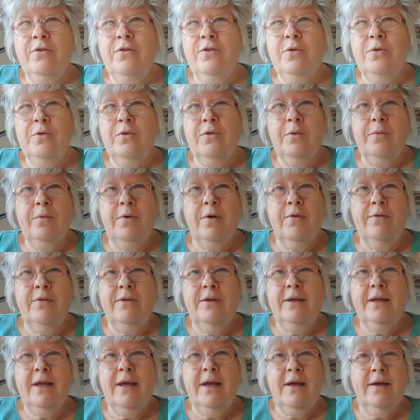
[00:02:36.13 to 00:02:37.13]
do is I'm going to
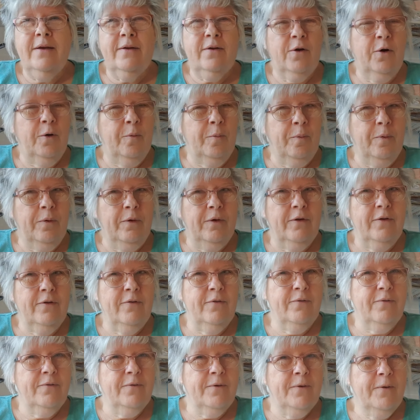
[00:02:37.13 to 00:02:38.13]
get a couple
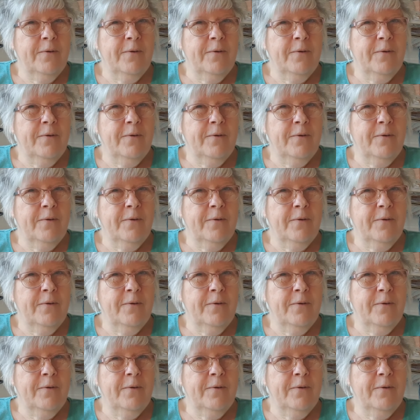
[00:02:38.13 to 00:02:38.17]
of